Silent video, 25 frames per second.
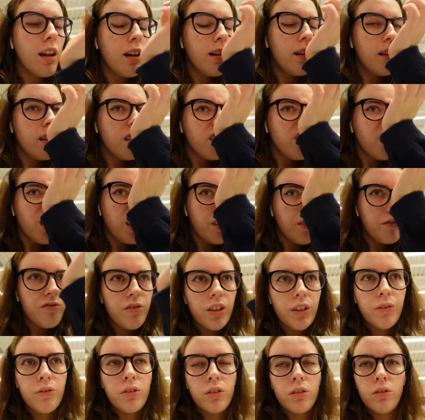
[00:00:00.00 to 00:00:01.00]
And I've
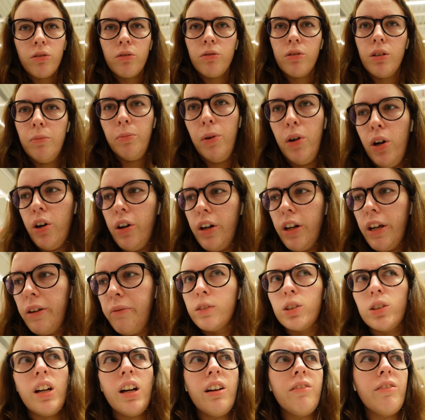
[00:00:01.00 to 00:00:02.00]
never thrown a party.
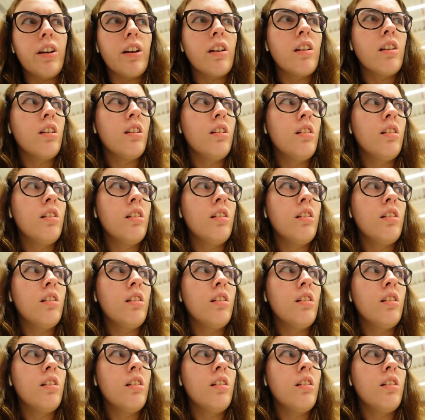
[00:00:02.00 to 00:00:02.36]
Or have I?